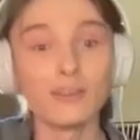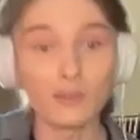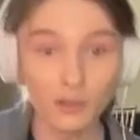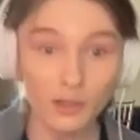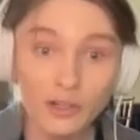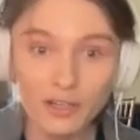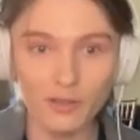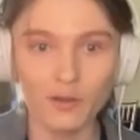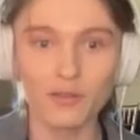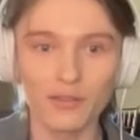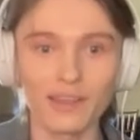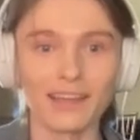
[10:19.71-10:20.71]
and learned
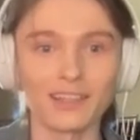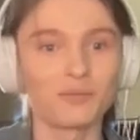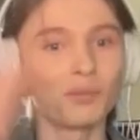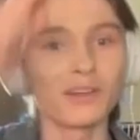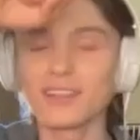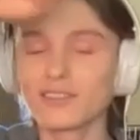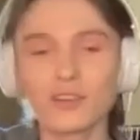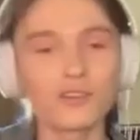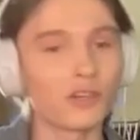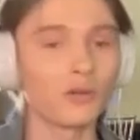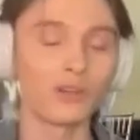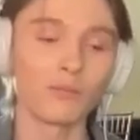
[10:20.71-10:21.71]
other things, but it's all
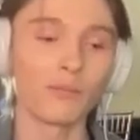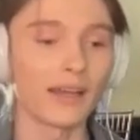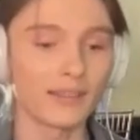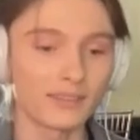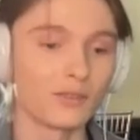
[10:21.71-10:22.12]
going back